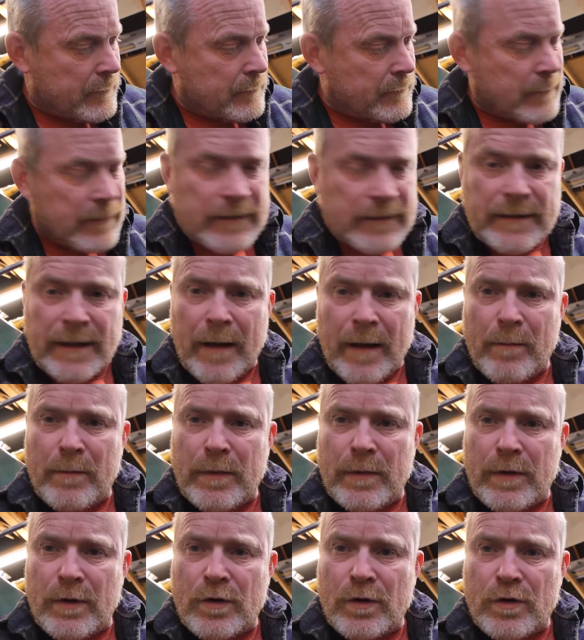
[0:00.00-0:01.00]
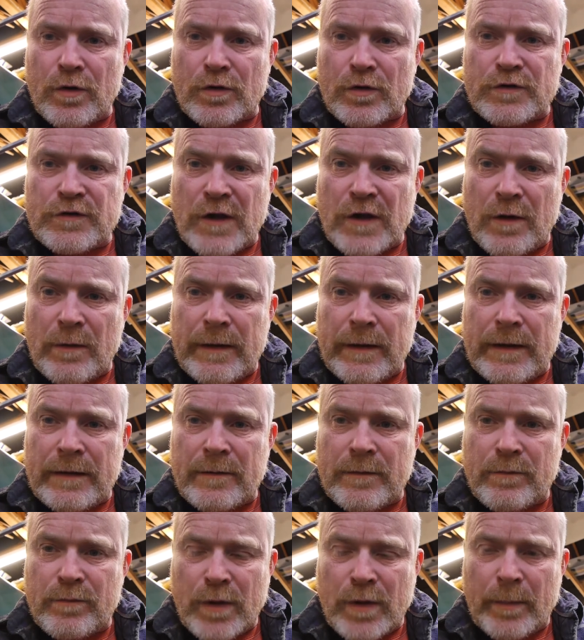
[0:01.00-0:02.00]
the camber or toe
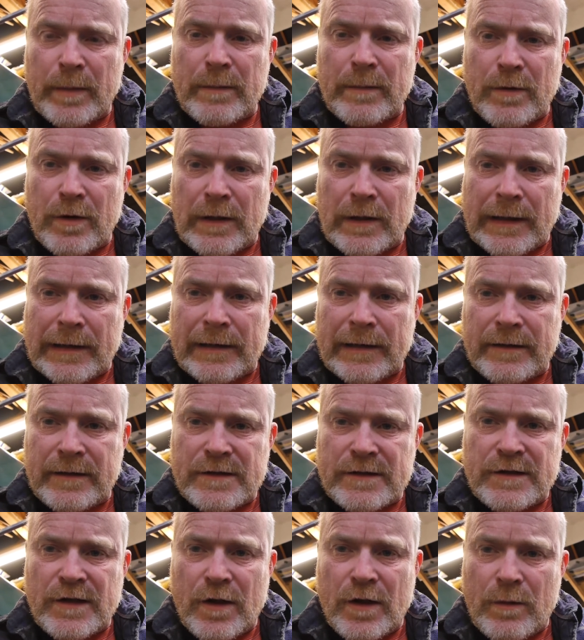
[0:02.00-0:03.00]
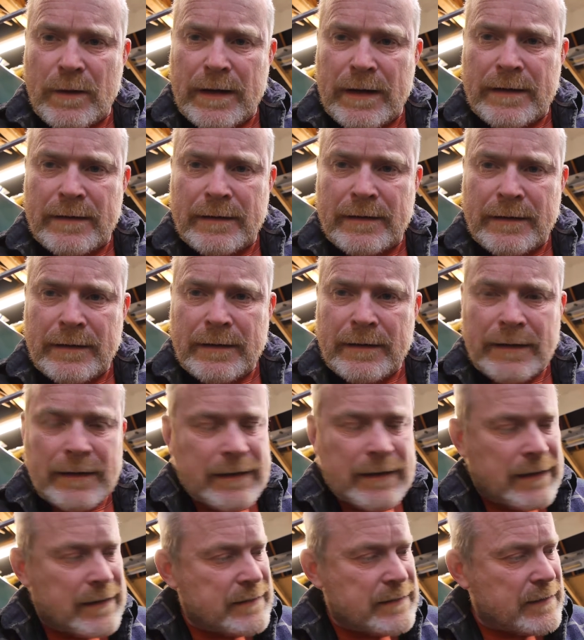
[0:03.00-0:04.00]
in, probably more likely the toe in,
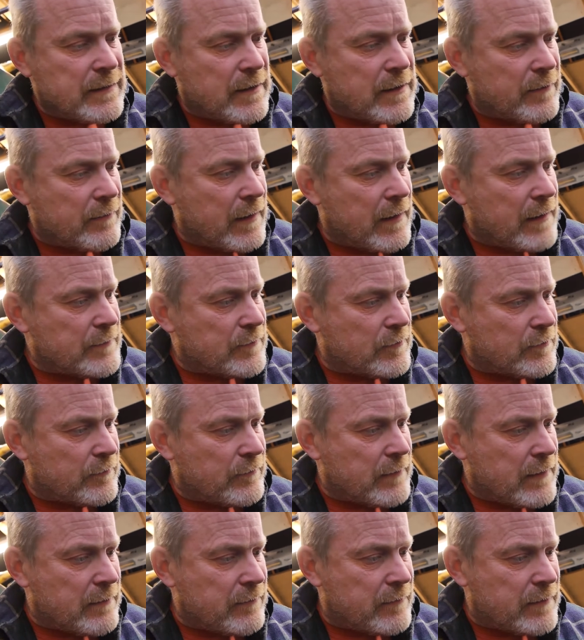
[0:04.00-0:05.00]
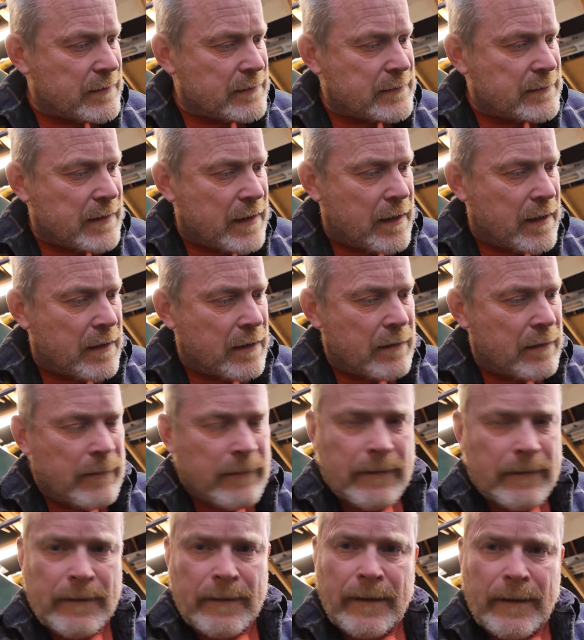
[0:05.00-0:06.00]
is incorrect on the rear of this car,
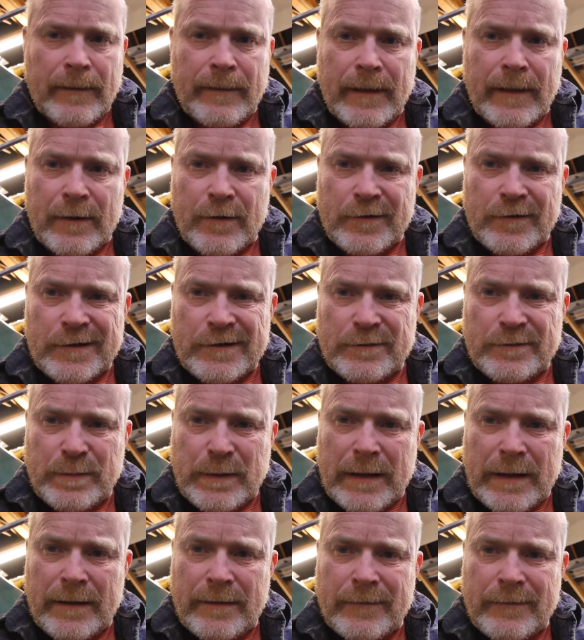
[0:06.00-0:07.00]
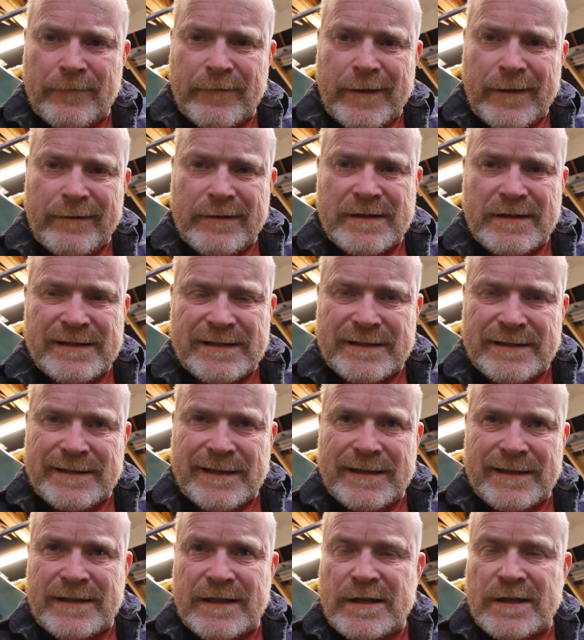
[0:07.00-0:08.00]
and that could explain the very
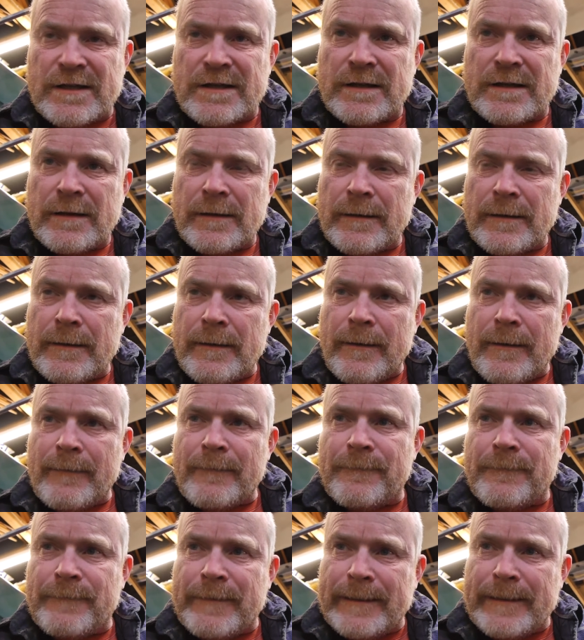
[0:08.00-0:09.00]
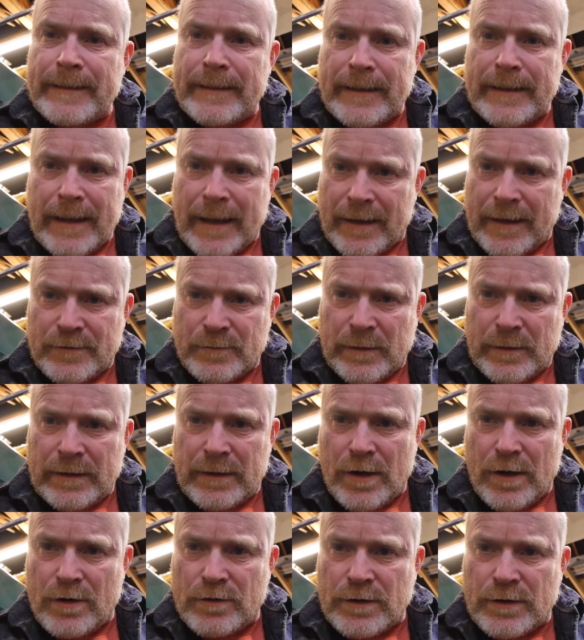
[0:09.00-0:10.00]
skittish feeling it has when it
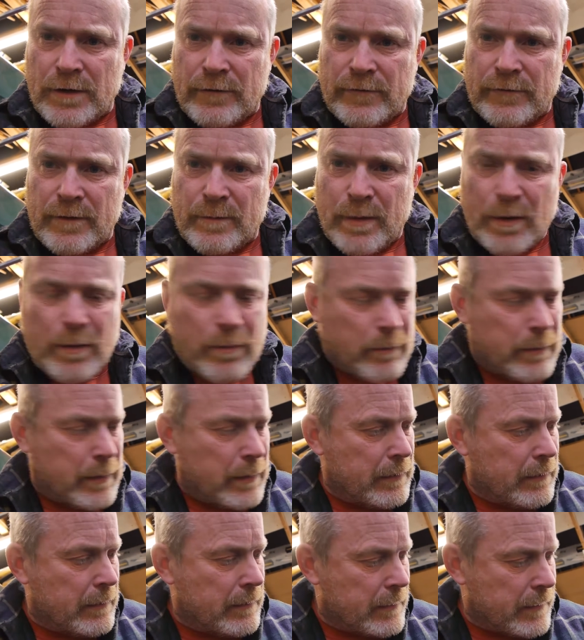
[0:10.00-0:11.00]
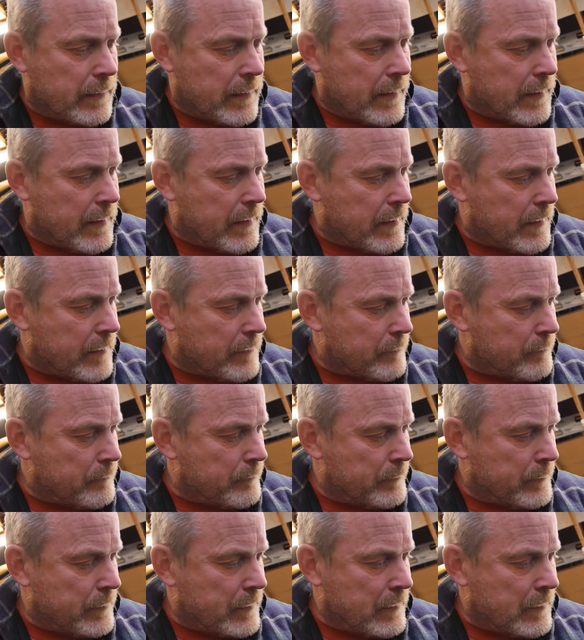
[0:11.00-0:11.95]
goes over a bump. So